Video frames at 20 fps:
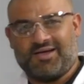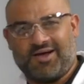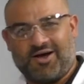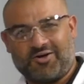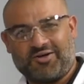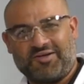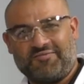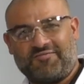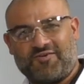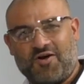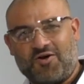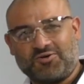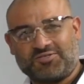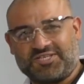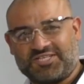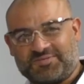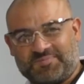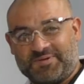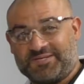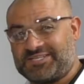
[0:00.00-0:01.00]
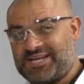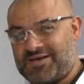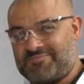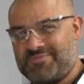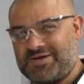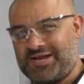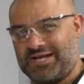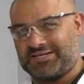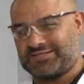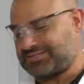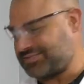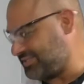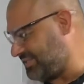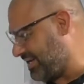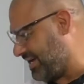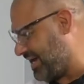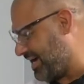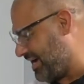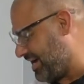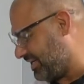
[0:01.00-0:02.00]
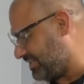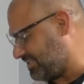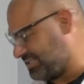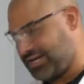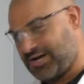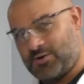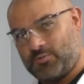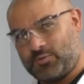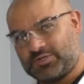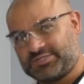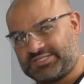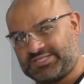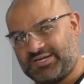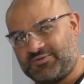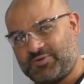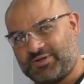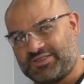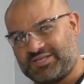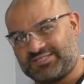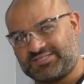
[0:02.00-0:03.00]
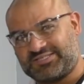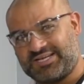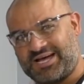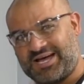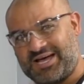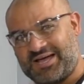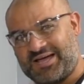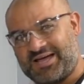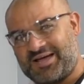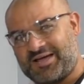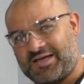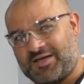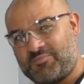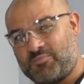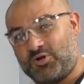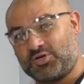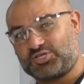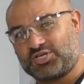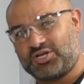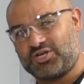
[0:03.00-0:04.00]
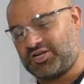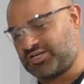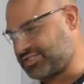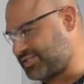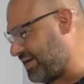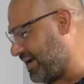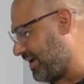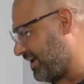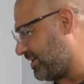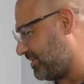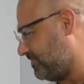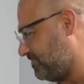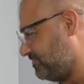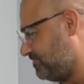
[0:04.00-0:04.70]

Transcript: Okay, folks, it's been 10 minutes. Uh, so we'll see what this uh, uh, emulsion looks like.